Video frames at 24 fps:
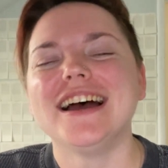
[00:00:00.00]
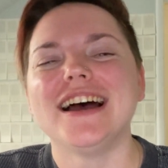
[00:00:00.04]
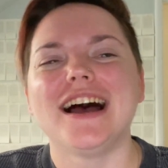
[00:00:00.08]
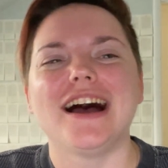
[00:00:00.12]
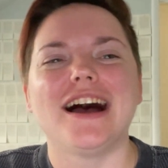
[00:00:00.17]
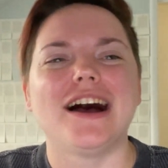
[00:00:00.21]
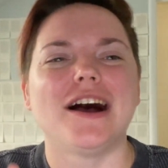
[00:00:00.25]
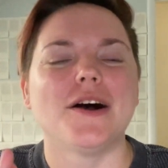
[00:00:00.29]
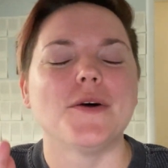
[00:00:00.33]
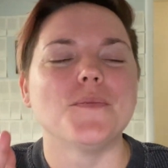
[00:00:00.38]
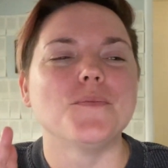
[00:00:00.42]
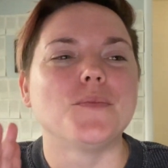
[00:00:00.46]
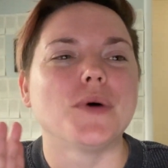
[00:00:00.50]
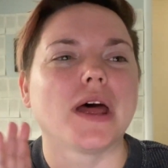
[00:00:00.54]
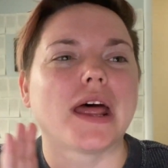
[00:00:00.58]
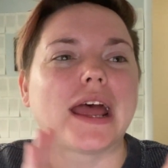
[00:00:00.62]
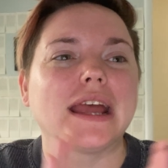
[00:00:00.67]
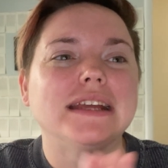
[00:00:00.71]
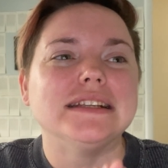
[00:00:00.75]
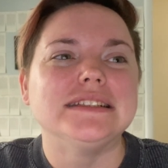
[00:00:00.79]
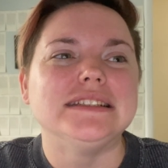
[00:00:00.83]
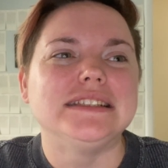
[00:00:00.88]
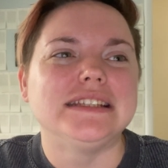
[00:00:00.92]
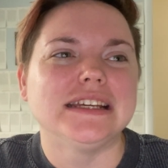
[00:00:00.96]
But
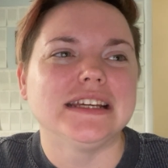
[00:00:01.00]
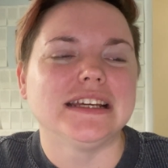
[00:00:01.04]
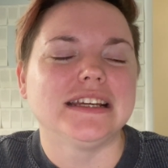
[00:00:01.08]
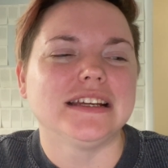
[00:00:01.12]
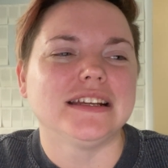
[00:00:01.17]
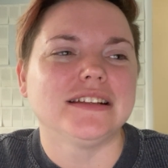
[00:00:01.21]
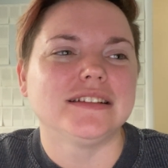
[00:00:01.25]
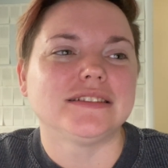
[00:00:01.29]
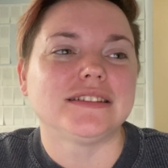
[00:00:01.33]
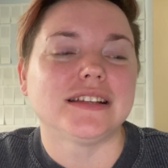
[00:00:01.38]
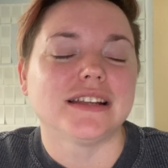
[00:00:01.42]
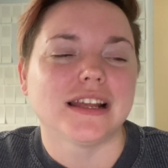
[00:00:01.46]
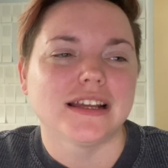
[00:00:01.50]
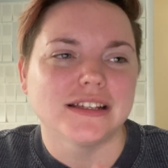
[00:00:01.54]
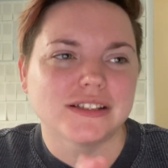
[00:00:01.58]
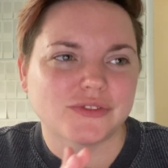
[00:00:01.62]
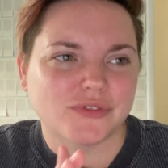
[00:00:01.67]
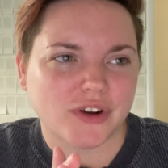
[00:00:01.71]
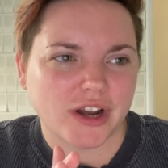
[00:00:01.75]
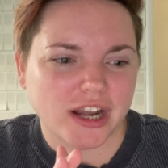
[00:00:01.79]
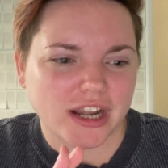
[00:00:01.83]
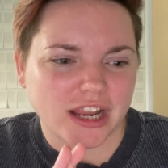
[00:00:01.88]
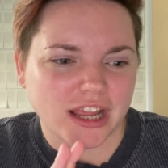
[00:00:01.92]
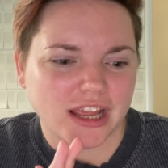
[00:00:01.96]
today's
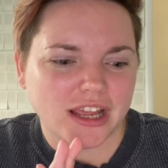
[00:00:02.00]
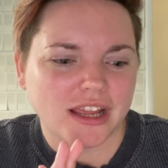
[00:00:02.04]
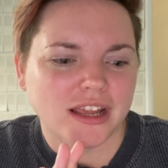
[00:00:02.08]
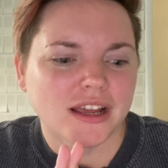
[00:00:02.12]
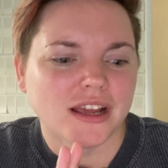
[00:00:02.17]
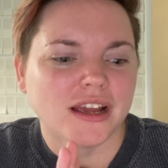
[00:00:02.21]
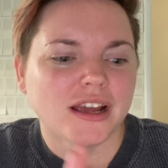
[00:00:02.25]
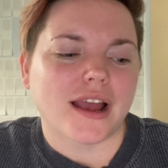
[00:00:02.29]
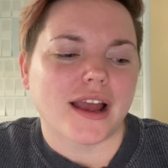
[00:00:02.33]
Friday.